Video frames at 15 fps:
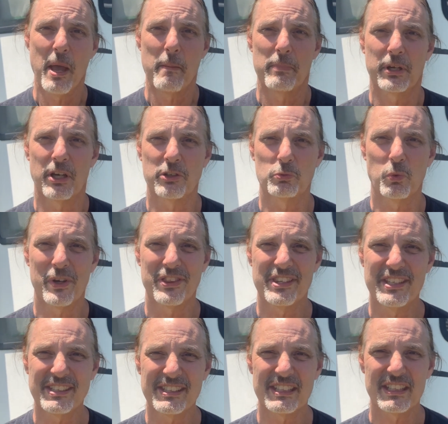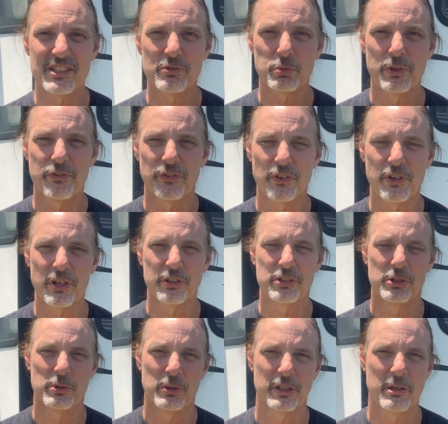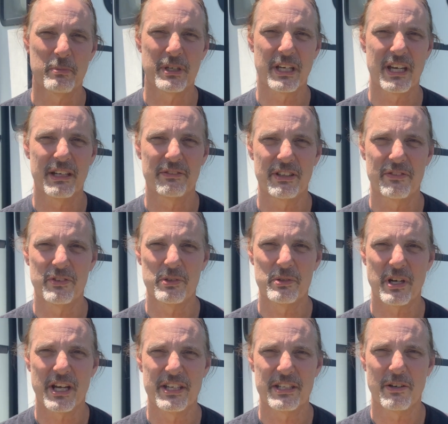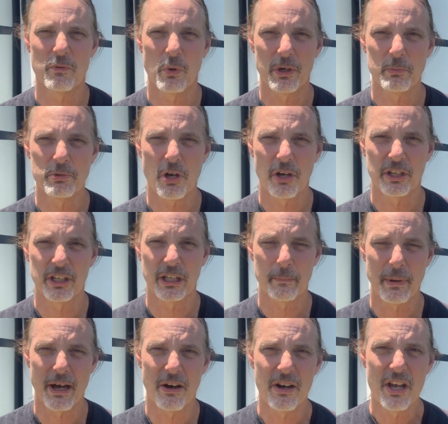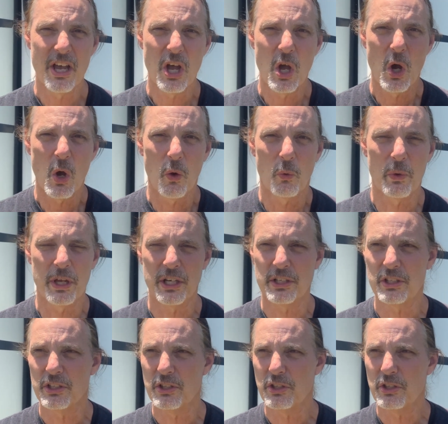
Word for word: because what this is referring to, and let me kind of give you an idea of what I'm talking about. When